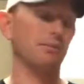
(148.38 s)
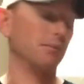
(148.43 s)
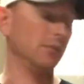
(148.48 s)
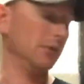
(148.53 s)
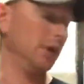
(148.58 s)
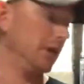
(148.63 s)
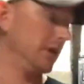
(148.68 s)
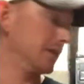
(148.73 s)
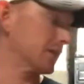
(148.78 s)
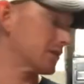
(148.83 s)

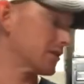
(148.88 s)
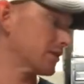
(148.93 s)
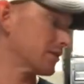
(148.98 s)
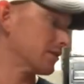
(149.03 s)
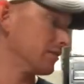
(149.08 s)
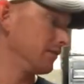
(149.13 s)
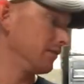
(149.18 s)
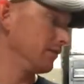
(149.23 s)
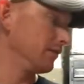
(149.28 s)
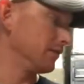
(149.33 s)
It's
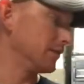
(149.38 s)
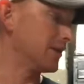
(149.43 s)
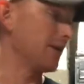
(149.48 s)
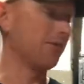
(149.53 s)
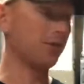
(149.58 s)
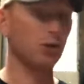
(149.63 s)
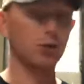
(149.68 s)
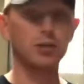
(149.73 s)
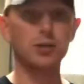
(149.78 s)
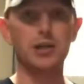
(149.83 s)

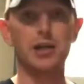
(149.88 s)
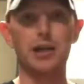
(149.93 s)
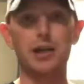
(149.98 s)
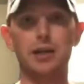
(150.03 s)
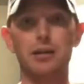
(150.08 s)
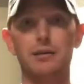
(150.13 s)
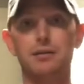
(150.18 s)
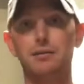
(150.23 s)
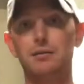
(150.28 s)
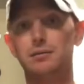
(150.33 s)
difficult to
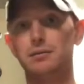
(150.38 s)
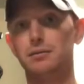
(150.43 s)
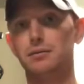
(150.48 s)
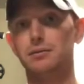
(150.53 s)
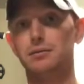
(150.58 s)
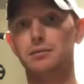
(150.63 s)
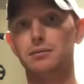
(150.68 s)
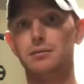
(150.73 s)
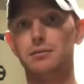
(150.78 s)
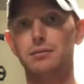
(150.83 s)
hit.
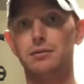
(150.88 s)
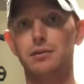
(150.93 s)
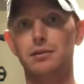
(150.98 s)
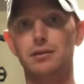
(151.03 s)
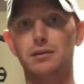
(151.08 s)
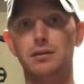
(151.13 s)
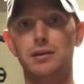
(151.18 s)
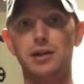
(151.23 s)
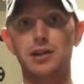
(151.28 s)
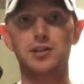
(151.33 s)

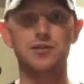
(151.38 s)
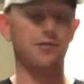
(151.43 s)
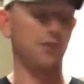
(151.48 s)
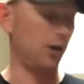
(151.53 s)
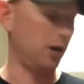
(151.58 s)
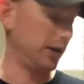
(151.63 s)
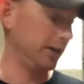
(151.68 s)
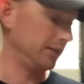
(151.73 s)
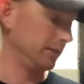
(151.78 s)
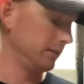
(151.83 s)
It's
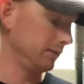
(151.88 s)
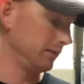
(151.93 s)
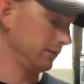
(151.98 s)
fun.